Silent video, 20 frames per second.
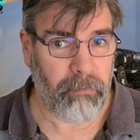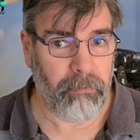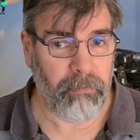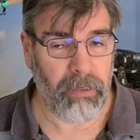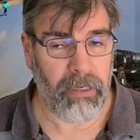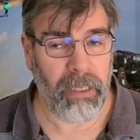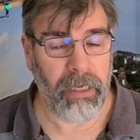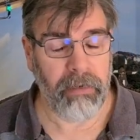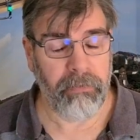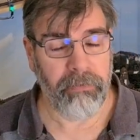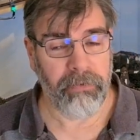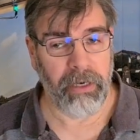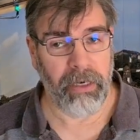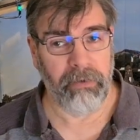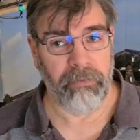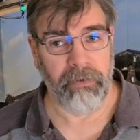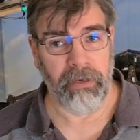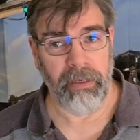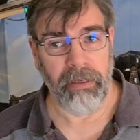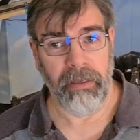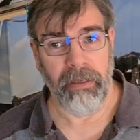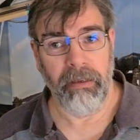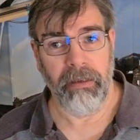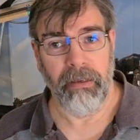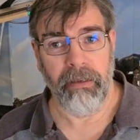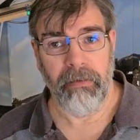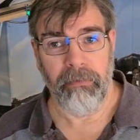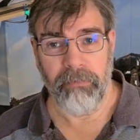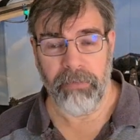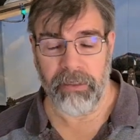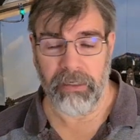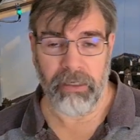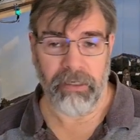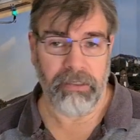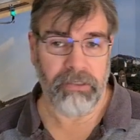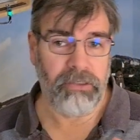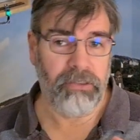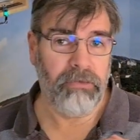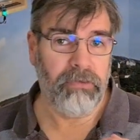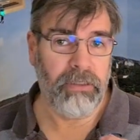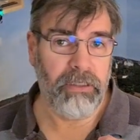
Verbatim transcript: library, because you